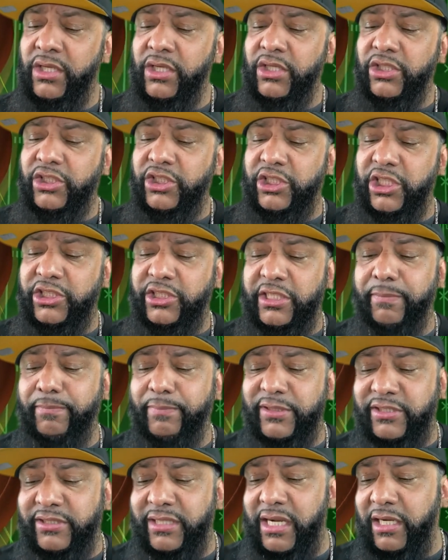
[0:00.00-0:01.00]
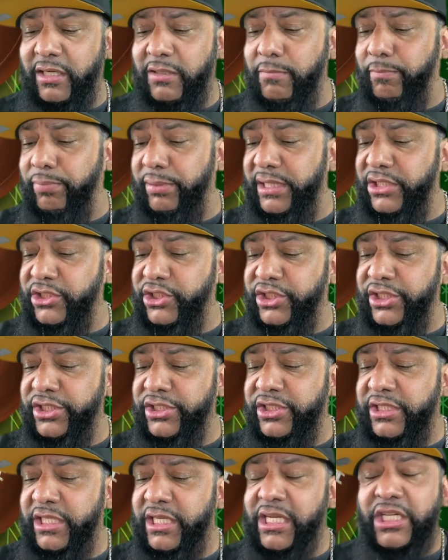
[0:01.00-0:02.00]
60%
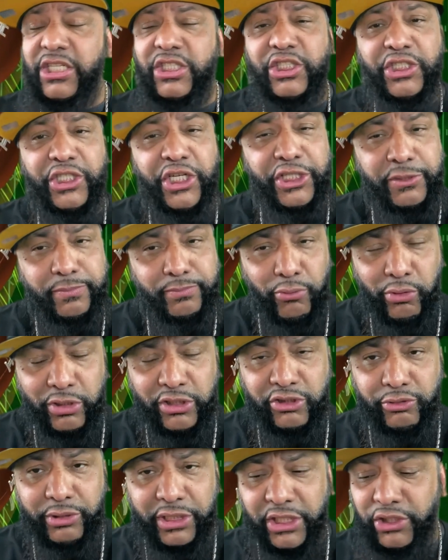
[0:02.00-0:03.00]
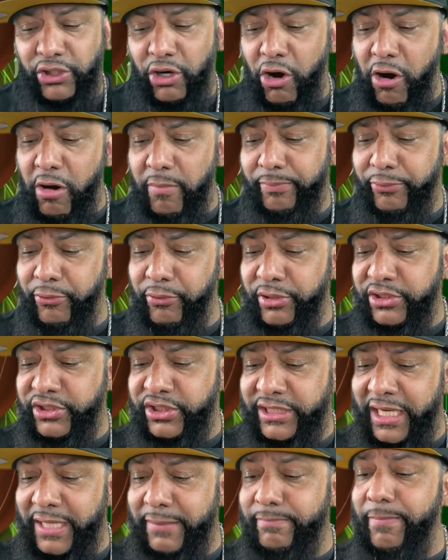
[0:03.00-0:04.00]
completions, 6.3 yard per
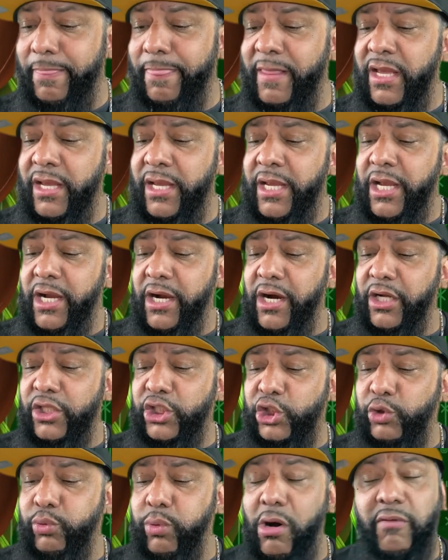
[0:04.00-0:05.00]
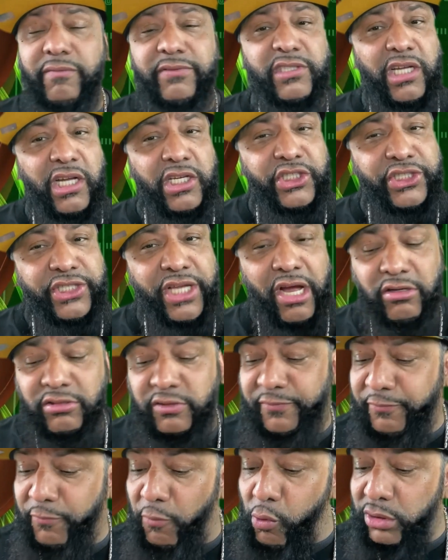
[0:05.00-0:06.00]
attempt, uh, 12 touchdowns,
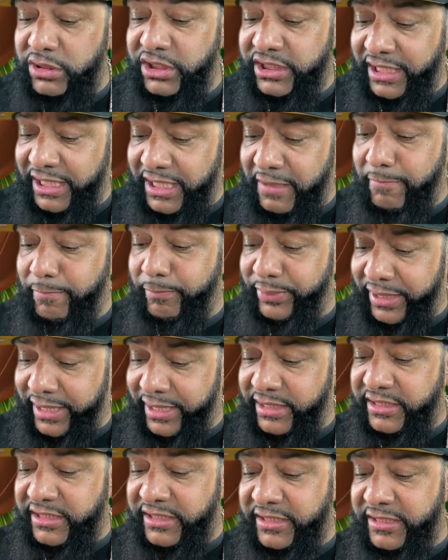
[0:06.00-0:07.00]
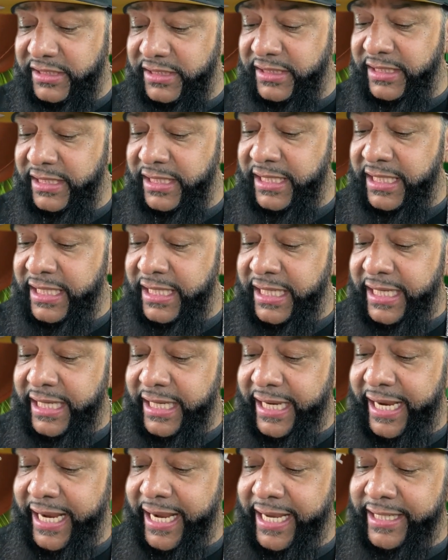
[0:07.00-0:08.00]
14 picks.
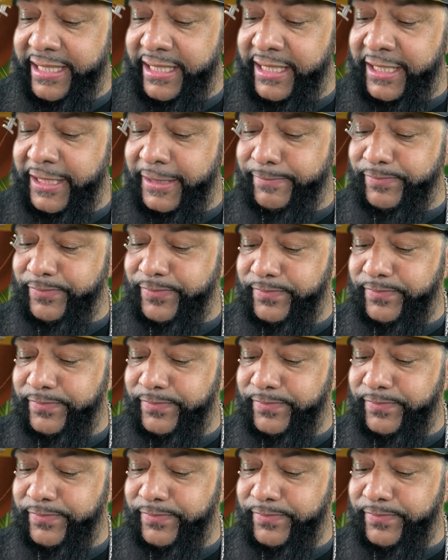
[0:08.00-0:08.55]
And uh,